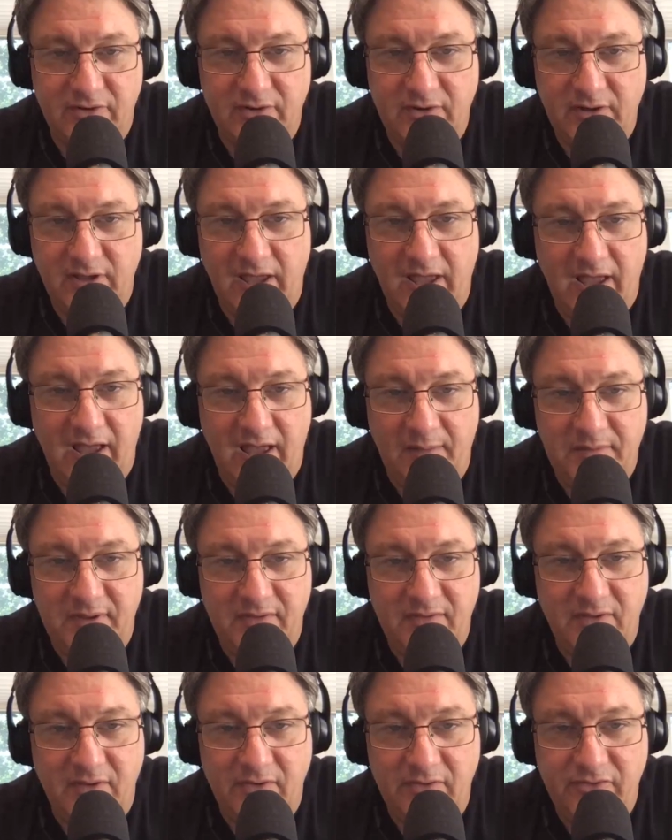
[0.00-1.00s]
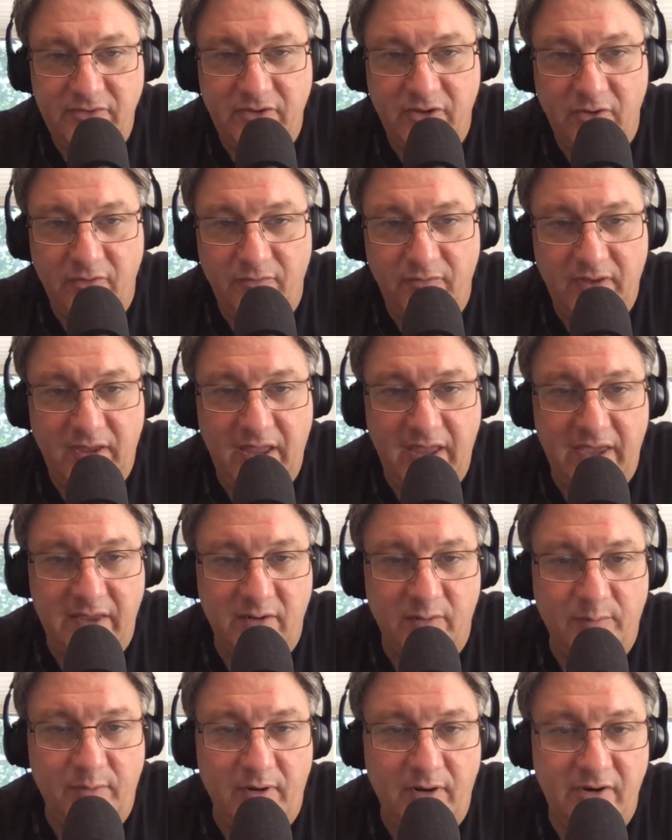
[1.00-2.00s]
I mean, those goofy
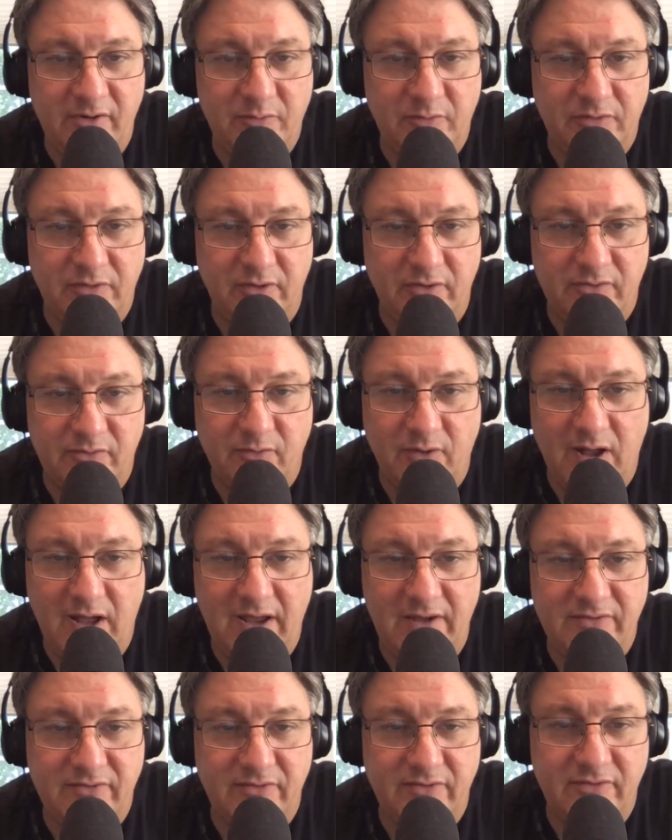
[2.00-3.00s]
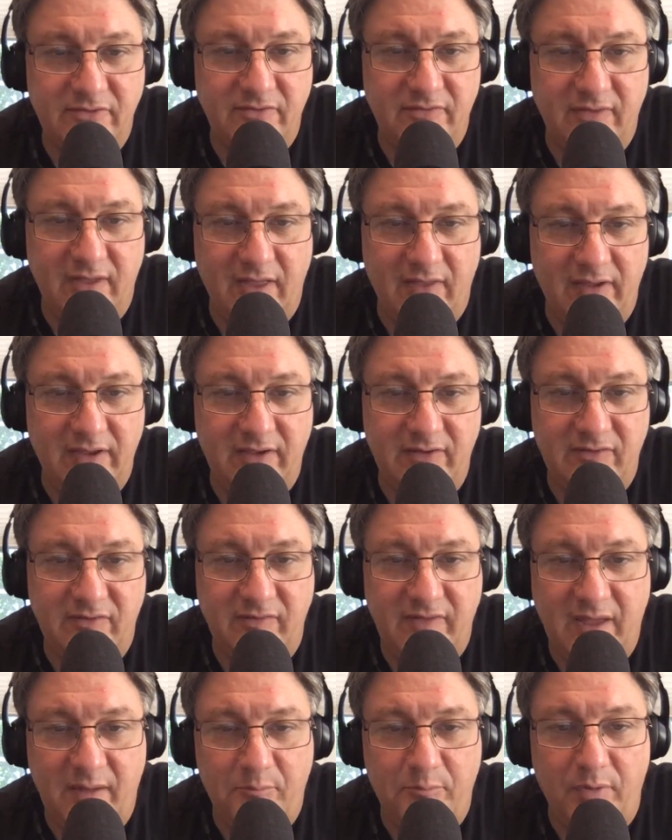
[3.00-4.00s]
handlebars with those risers and that, like you
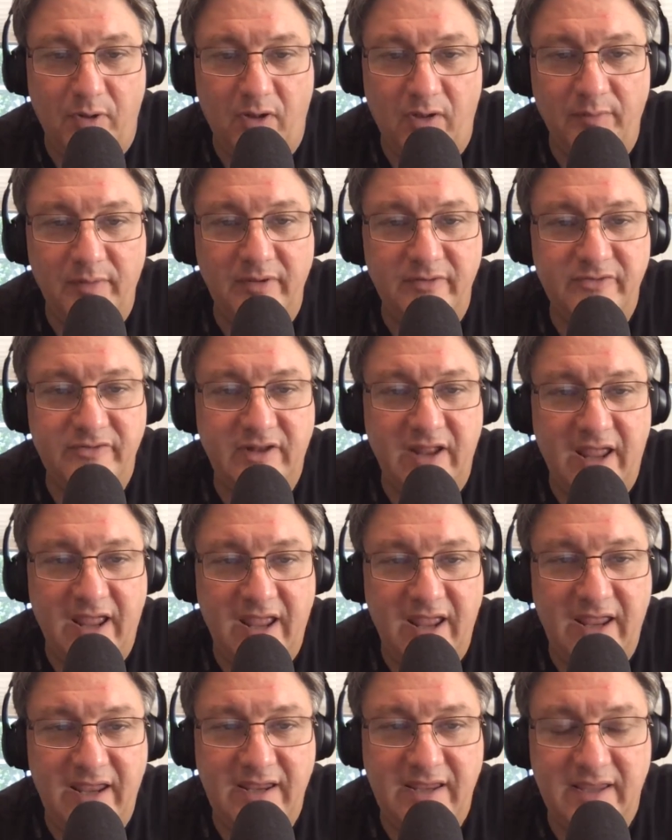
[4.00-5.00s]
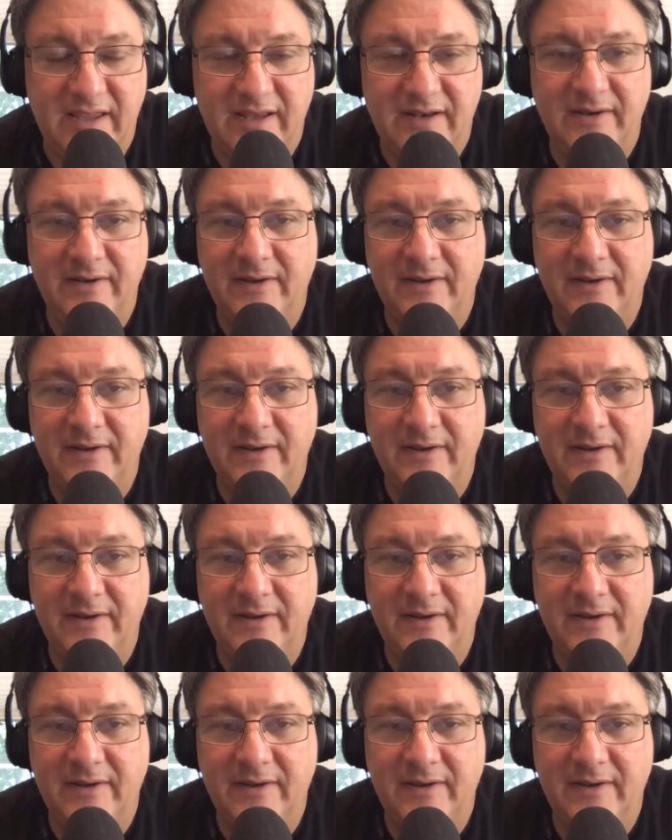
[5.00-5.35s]
said, that bulbous tank, and